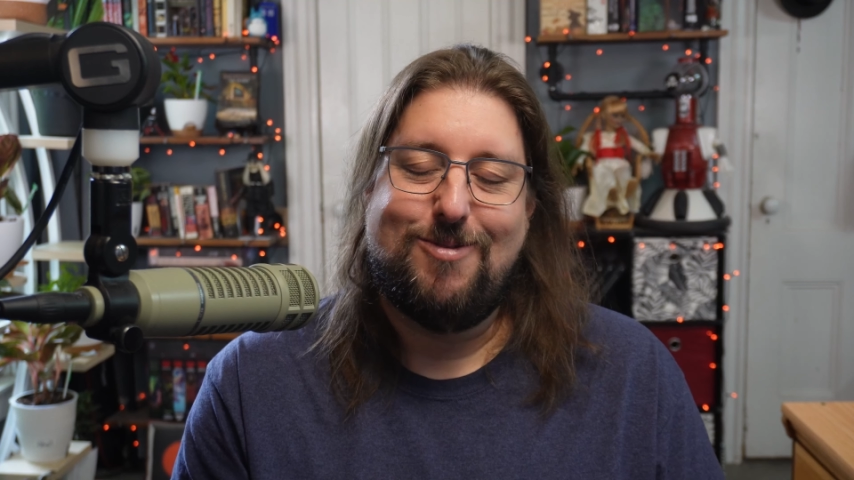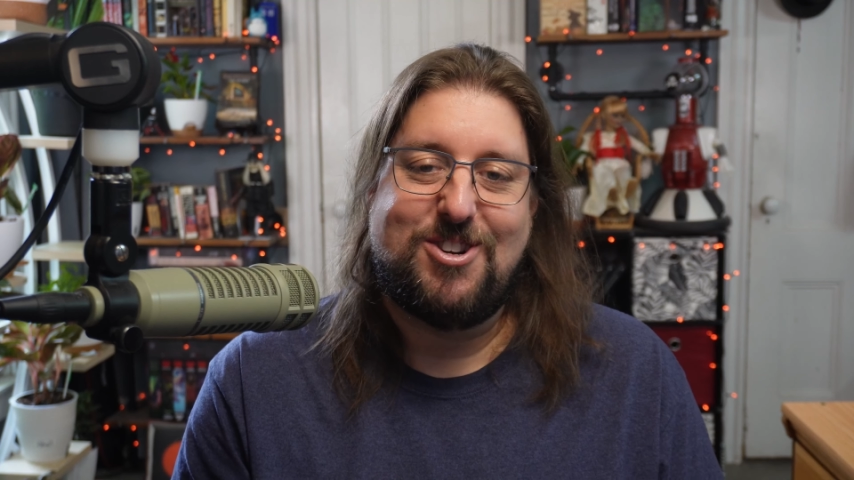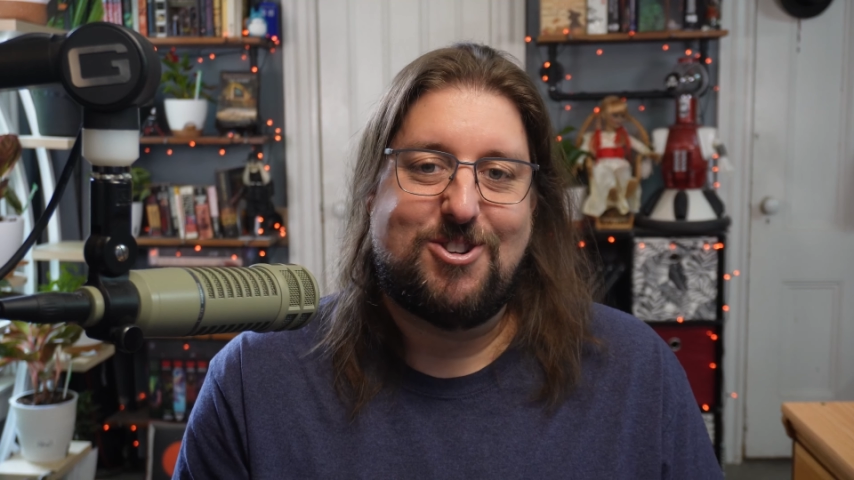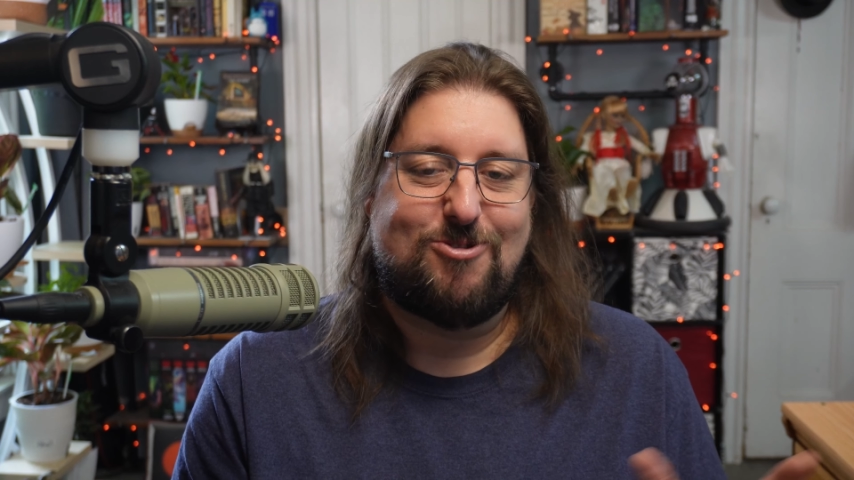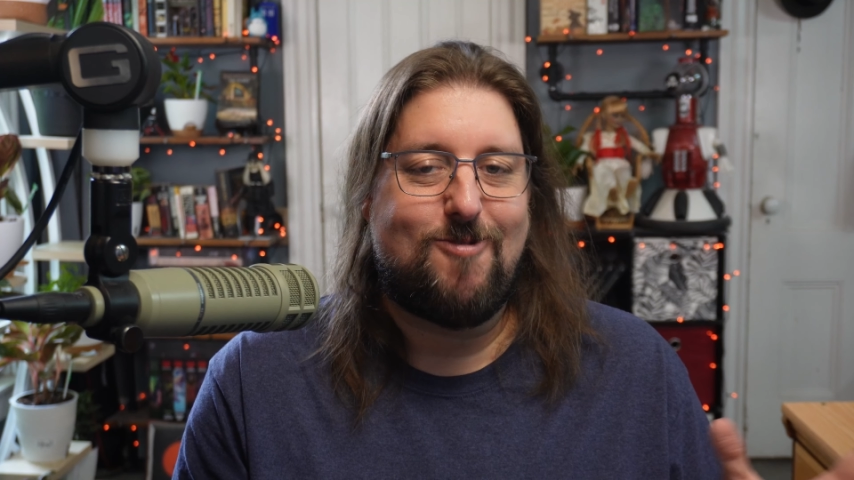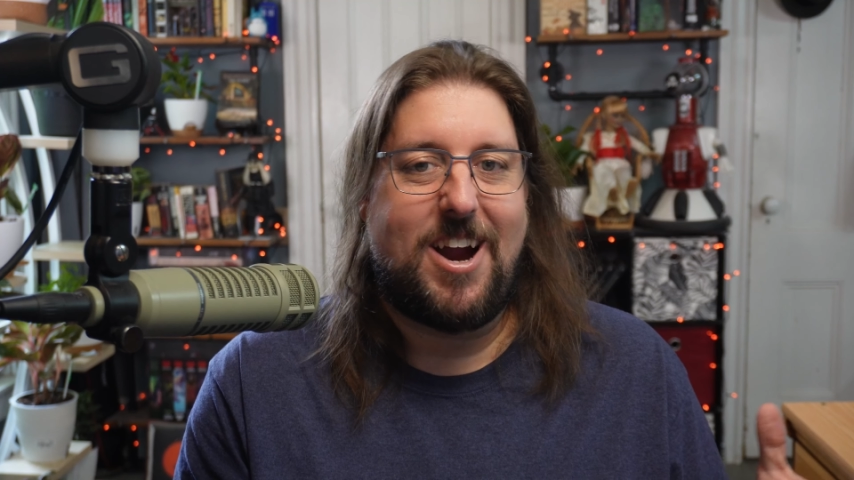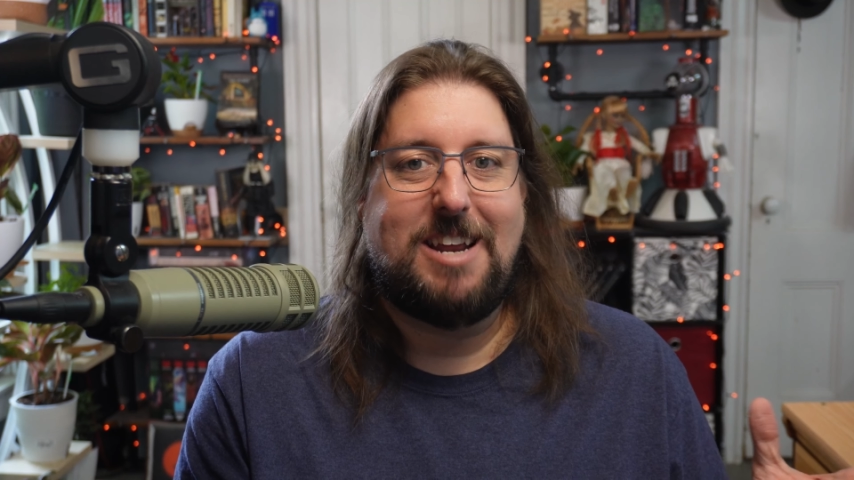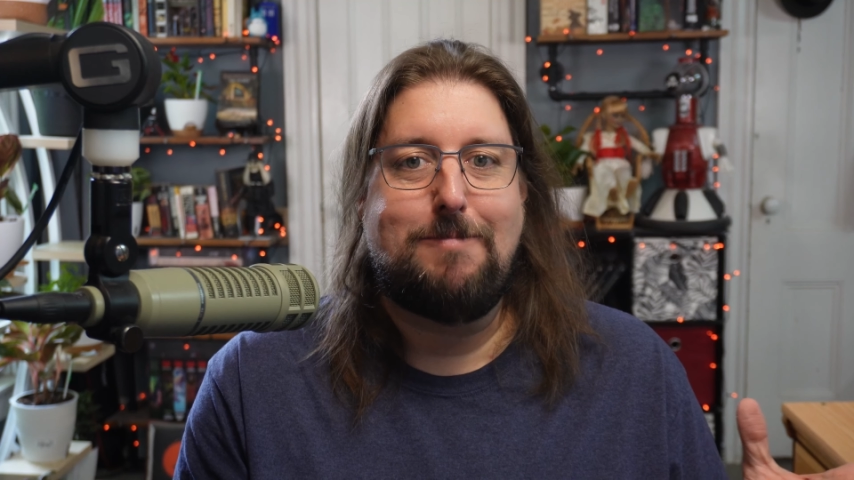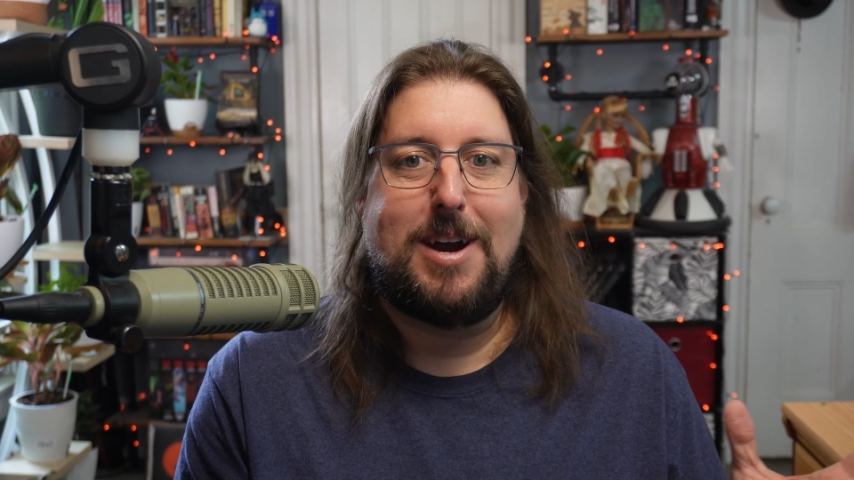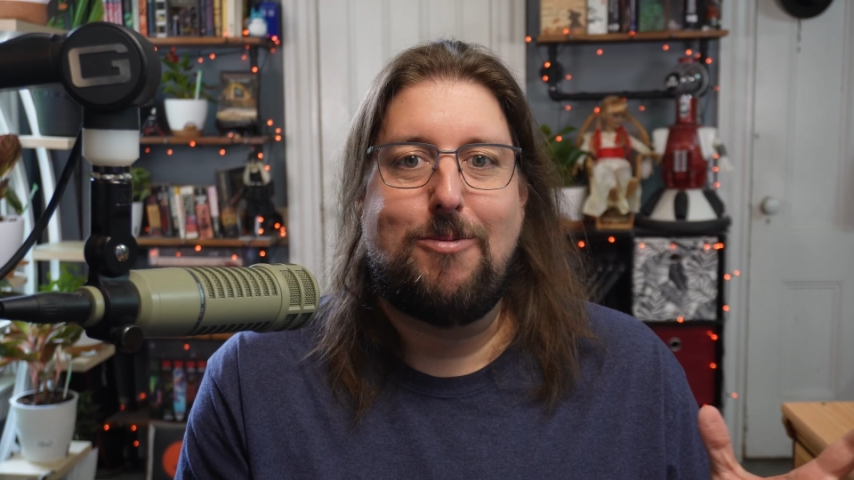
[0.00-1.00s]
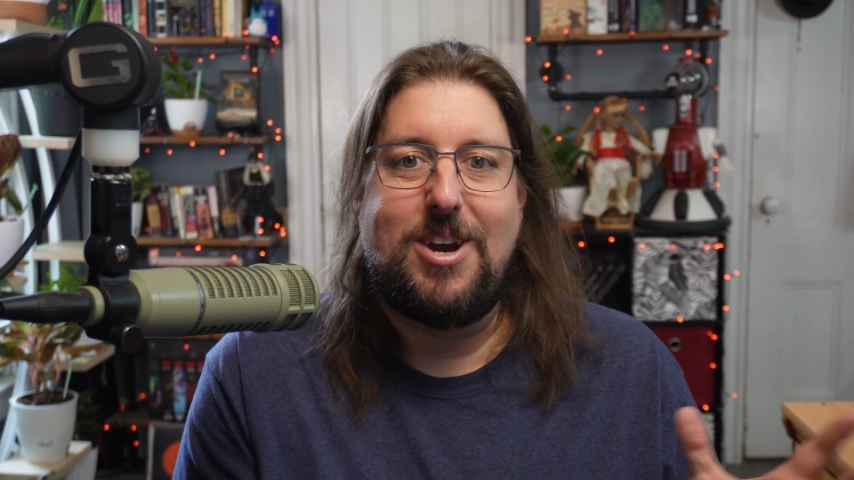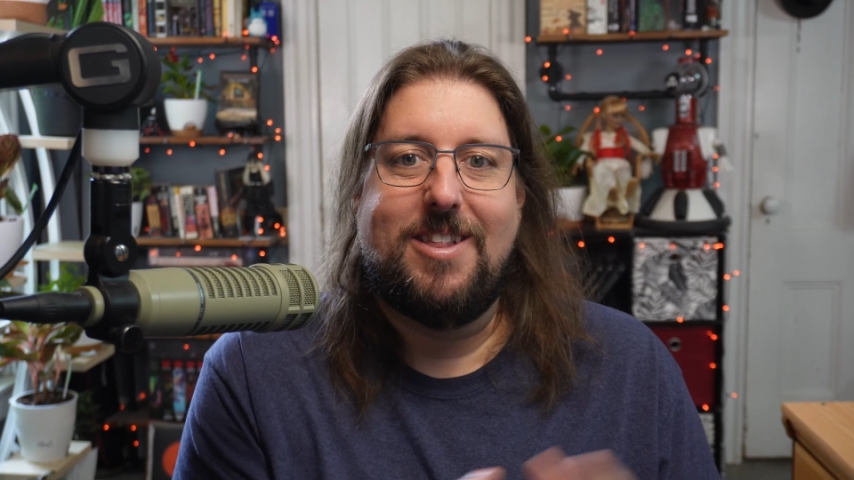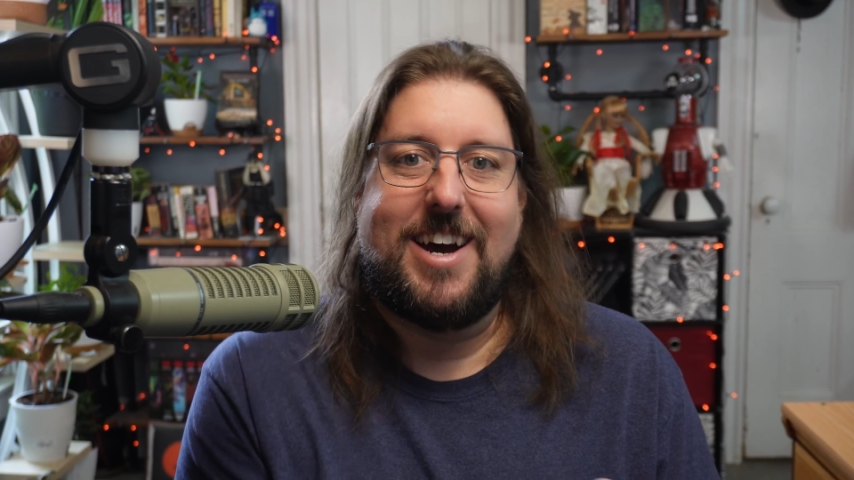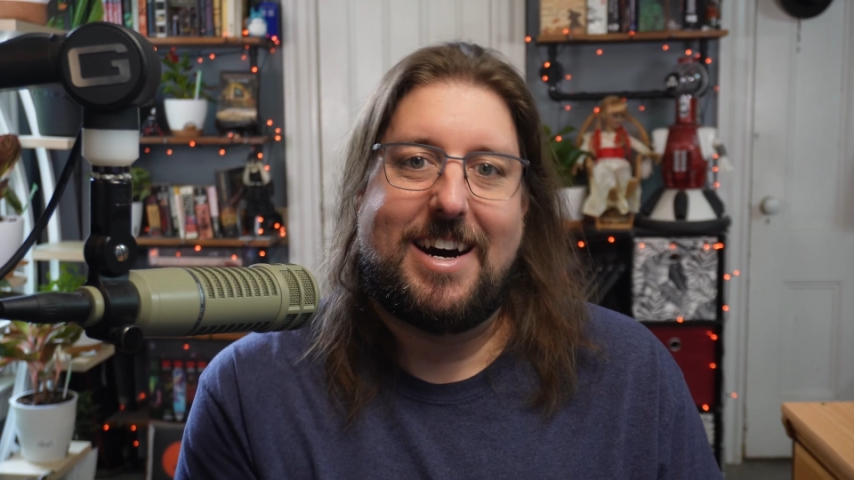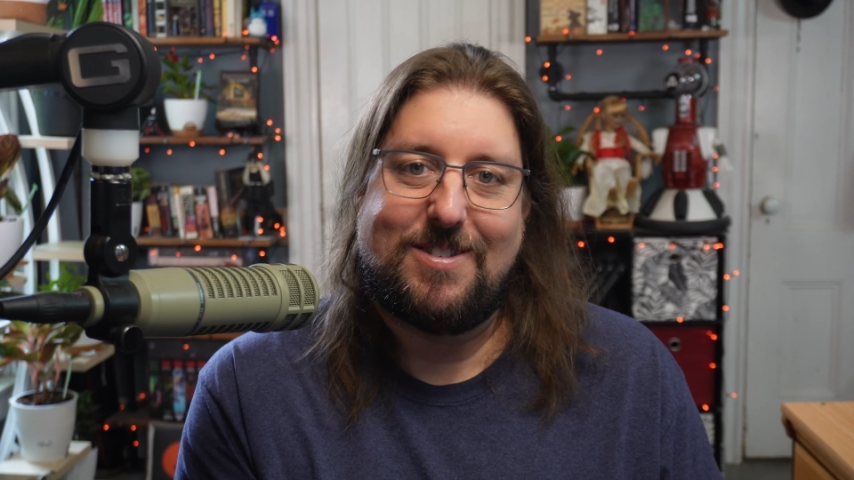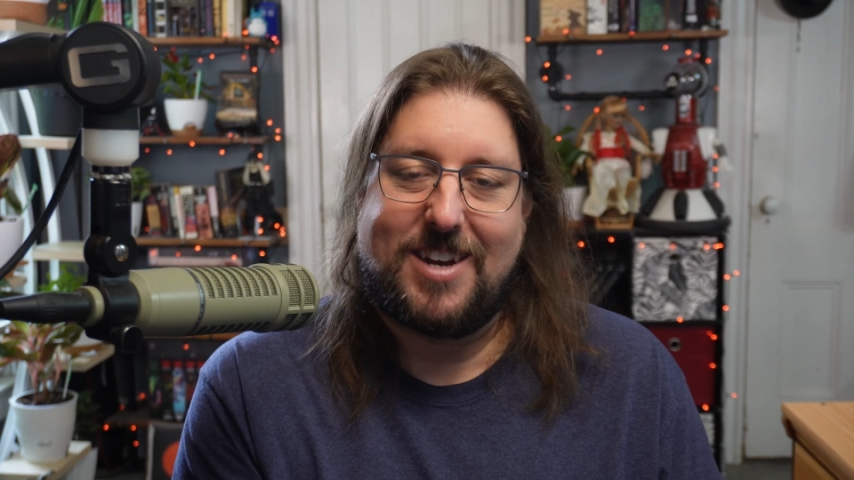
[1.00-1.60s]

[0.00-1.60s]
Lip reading: which is right in my wheelhouse.